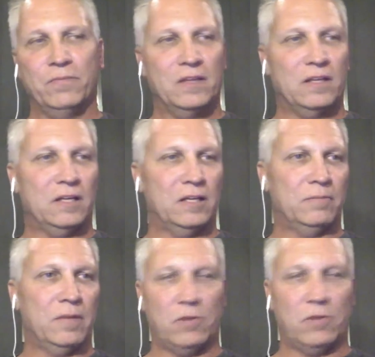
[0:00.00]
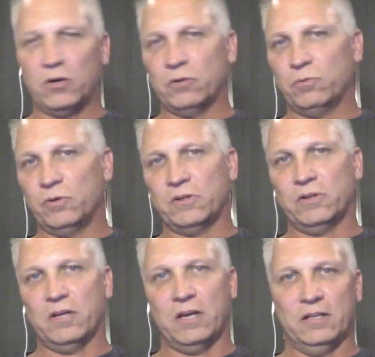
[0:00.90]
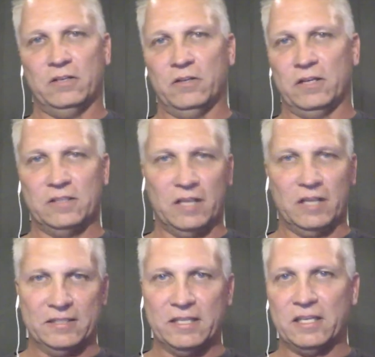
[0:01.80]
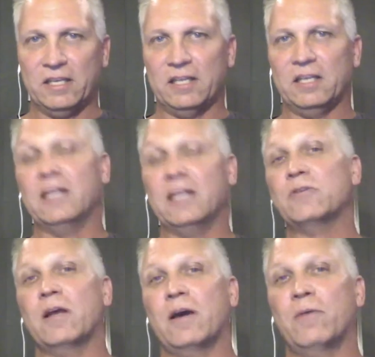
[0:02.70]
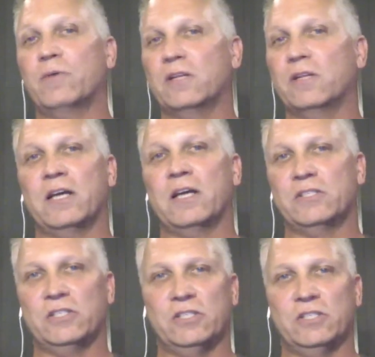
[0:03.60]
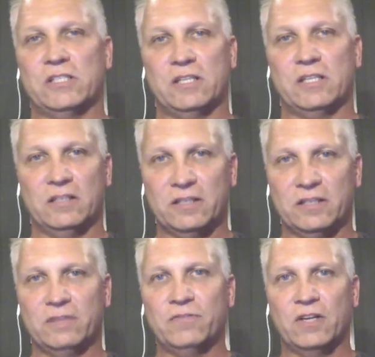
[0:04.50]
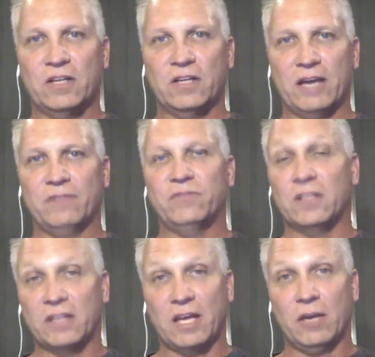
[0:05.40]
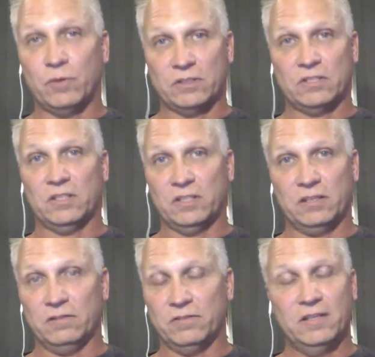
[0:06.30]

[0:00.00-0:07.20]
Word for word: Um, I'm a hard worker. I, you know, I, I dig in, and that's what I, I want other guys to just live the life that they want to live.